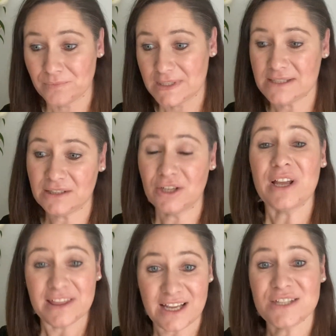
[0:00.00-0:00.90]
Still don't
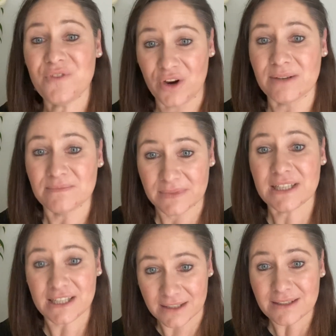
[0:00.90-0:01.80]
care, that's fine.
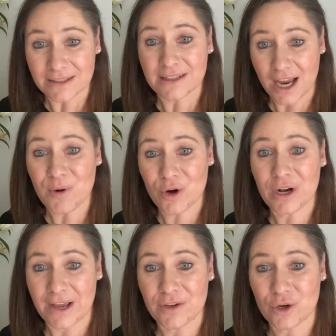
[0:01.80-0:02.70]
Carry on
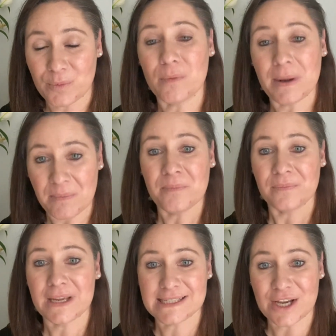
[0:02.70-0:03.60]
having your problem,
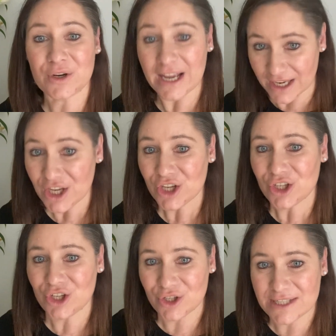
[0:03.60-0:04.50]
it's okay.
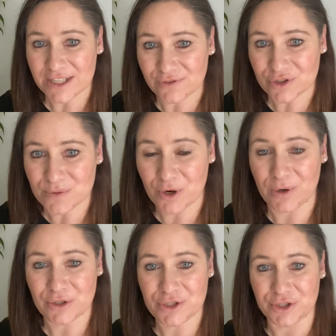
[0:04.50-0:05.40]
You're losing it for
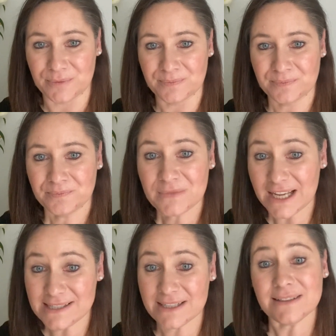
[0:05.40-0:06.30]
tomorrow too.
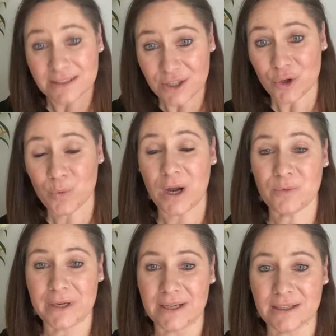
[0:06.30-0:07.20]
That's it, 1
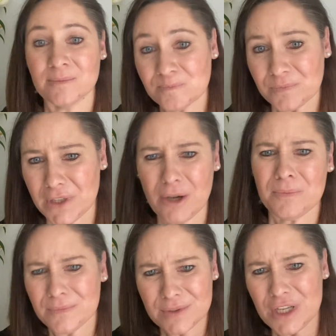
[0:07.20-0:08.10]
week. No,
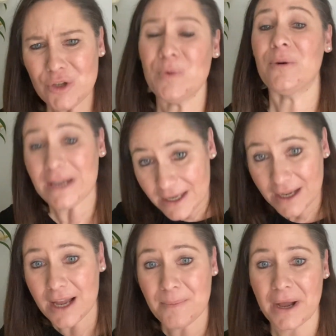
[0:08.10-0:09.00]
don't worry,
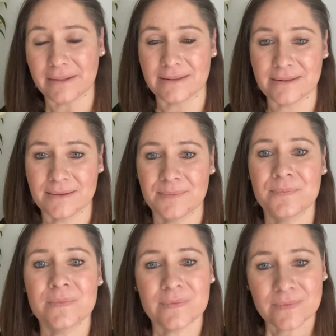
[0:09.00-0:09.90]
a month.
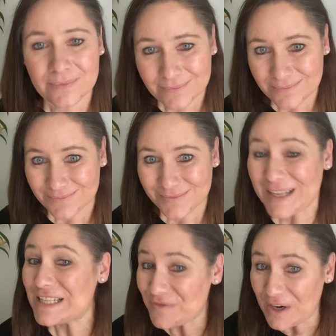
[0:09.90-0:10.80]

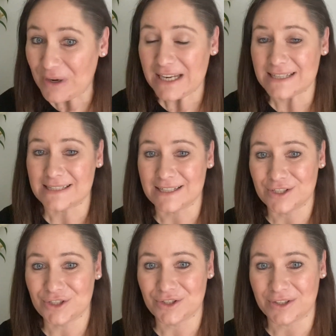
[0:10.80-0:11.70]
It's very easy
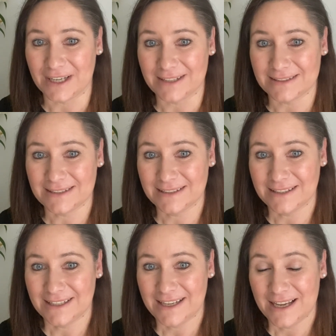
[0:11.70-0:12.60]
to do that
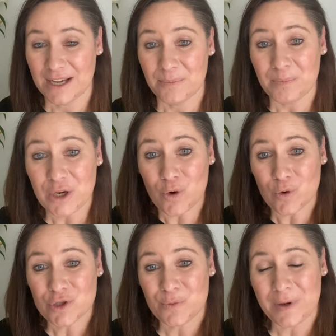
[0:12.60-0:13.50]

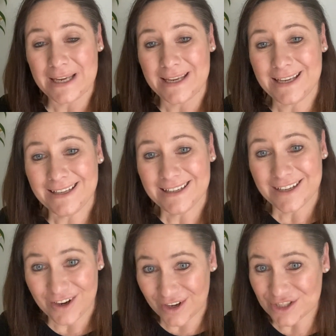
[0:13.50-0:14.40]
because we are